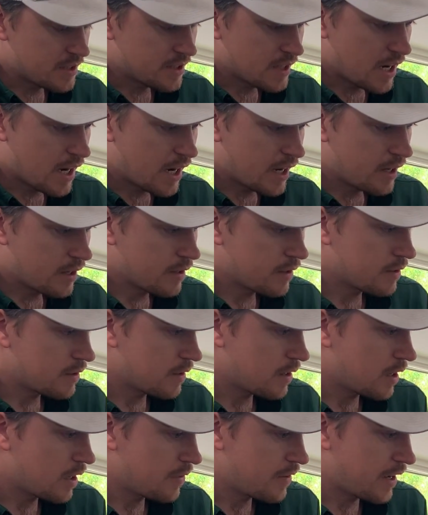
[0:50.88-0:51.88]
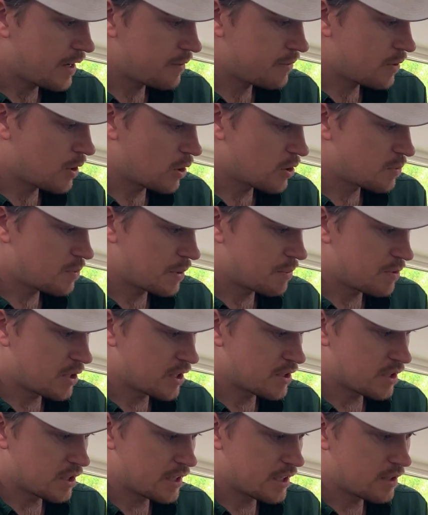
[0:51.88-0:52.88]
PSI. That hose bib
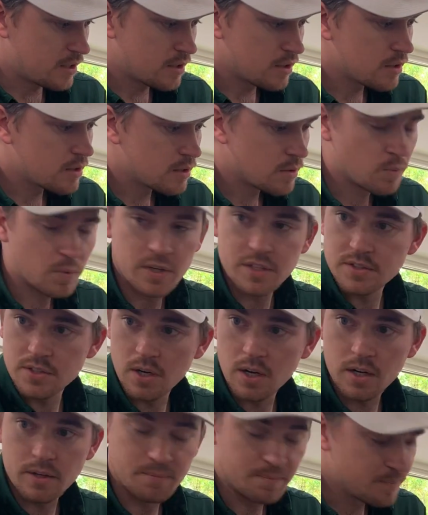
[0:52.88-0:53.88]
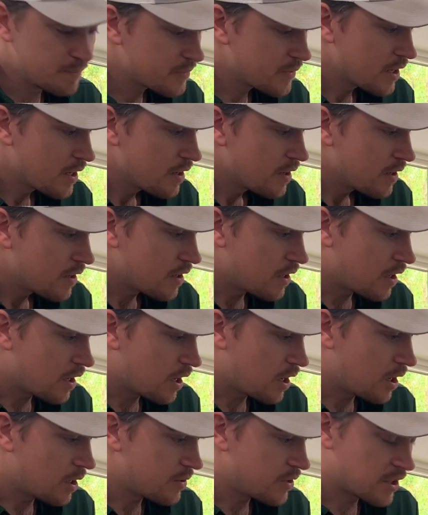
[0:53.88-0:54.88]
does leak when it's on.
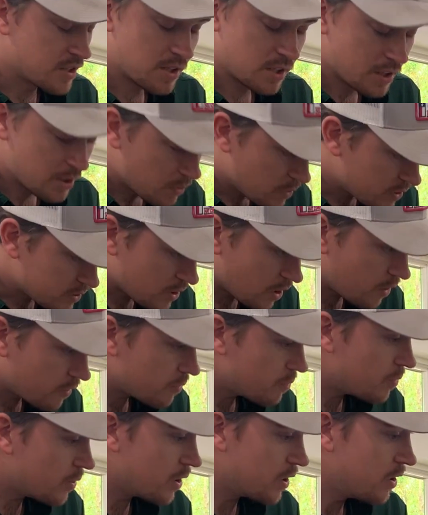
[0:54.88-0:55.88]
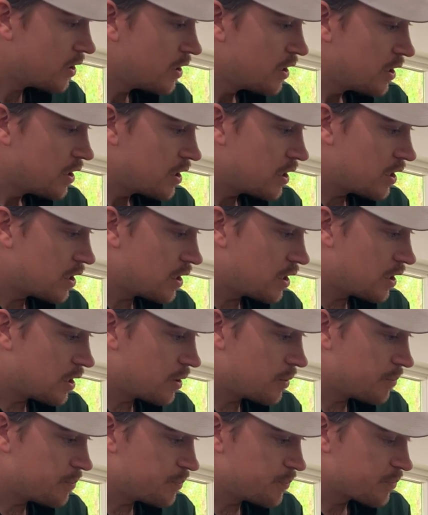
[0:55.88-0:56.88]
It doesn't leak when it's off, but
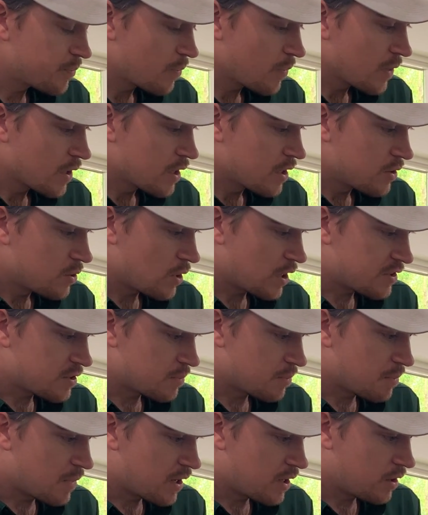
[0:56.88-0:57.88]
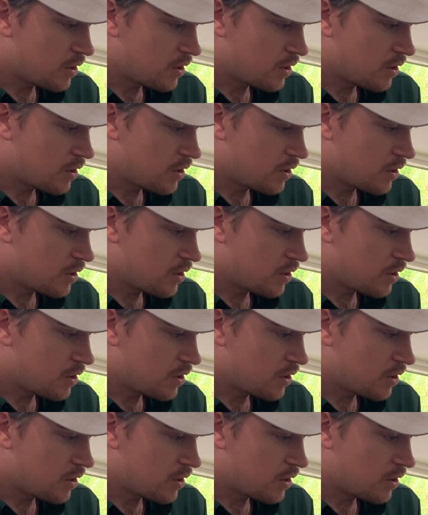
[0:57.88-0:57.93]
you have some